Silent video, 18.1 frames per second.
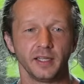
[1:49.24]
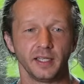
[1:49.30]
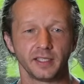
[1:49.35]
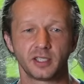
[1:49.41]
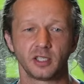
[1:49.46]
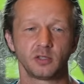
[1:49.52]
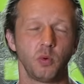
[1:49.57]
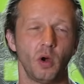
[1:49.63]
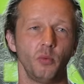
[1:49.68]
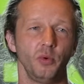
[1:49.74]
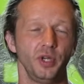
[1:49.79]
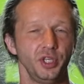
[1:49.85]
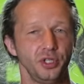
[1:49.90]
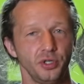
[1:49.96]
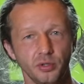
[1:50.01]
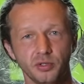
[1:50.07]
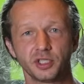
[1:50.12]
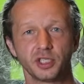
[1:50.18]
This is what we
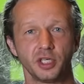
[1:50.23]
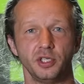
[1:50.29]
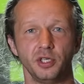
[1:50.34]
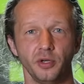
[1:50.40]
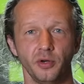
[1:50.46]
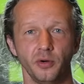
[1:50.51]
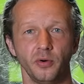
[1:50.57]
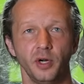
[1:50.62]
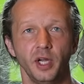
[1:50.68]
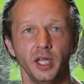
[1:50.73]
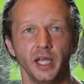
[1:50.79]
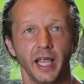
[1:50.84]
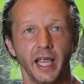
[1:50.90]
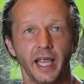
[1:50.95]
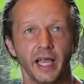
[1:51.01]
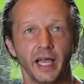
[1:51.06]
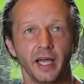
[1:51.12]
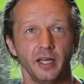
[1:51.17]
used to do,
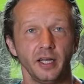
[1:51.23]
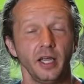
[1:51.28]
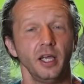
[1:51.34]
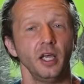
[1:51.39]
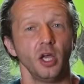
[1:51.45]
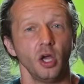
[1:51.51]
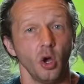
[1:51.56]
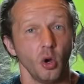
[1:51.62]
and